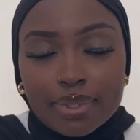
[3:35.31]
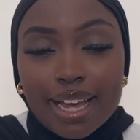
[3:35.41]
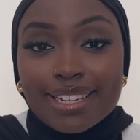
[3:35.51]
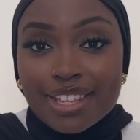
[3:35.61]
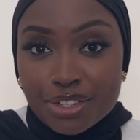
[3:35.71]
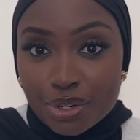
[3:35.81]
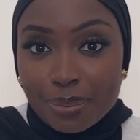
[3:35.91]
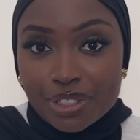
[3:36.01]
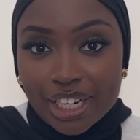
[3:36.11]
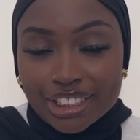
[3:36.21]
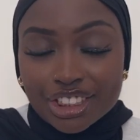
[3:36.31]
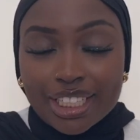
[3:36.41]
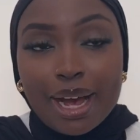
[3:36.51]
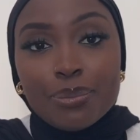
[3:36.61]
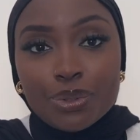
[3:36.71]
Another top attraction
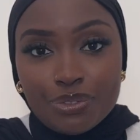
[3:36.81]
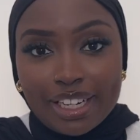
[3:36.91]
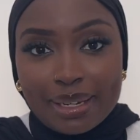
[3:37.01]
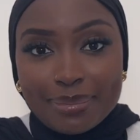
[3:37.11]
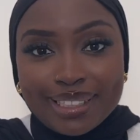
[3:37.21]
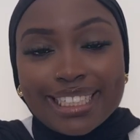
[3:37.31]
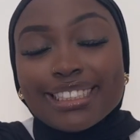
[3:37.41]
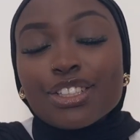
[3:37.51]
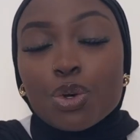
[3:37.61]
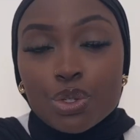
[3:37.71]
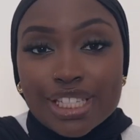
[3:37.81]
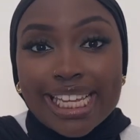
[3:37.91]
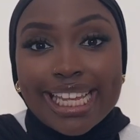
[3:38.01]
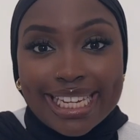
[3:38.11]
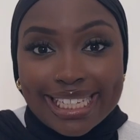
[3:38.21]
that I would recommend is the Kunta
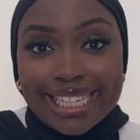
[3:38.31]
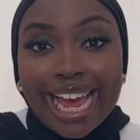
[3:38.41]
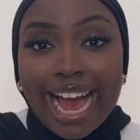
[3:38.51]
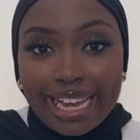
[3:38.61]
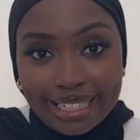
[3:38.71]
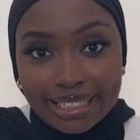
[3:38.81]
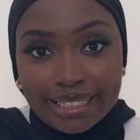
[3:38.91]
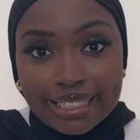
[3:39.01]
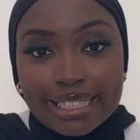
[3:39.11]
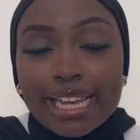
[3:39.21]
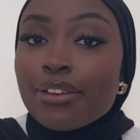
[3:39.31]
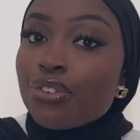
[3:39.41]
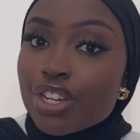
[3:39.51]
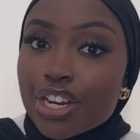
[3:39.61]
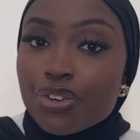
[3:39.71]
Kinte Island. If you
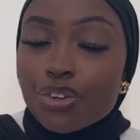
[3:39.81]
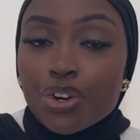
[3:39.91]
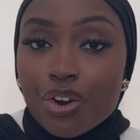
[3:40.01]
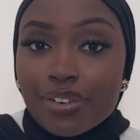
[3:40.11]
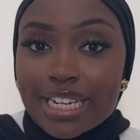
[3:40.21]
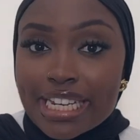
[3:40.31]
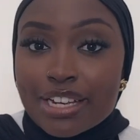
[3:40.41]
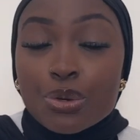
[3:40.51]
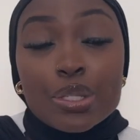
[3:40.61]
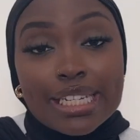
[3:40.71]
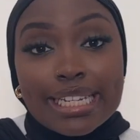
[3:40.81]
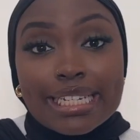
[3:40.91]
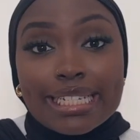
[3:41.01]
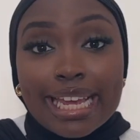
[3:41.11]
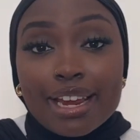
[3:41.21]
did not know already, Kunta
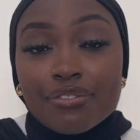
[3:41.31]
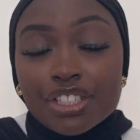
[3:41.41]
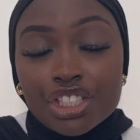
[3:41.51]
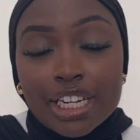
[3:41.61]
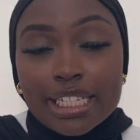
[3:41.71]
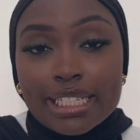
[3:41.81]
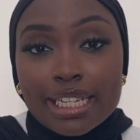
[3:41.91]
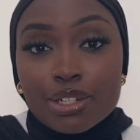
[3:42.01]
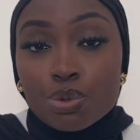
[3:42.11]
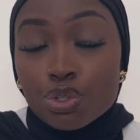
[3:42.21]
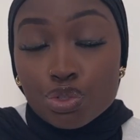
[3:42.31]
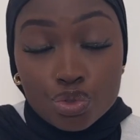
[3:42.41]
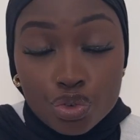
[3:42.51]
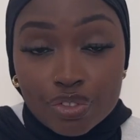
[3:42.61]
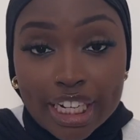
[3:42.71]
Kinte originated, or the
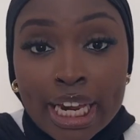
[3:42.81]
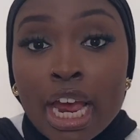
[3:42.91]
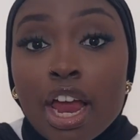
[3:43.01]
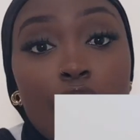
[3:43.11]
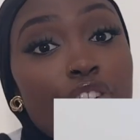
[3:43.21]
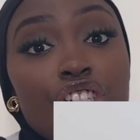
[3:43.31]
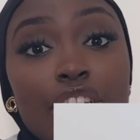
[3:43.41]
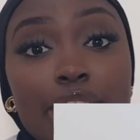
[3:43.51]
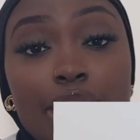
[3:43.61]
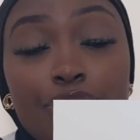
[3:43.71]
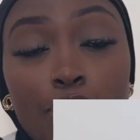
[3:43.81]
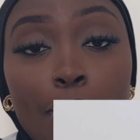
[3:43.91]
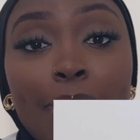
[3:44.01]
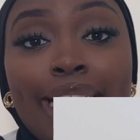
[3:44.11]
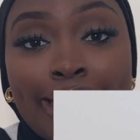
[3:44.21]
story originated
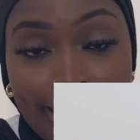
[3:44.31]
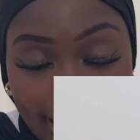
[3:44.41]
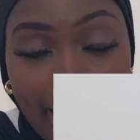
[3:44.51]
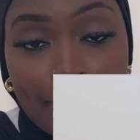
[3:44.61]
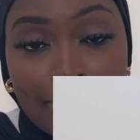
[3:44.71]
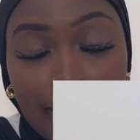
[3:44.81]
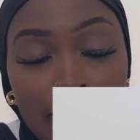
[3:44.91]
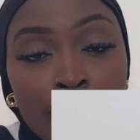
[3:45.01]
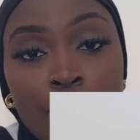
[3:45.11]
from the Gambia.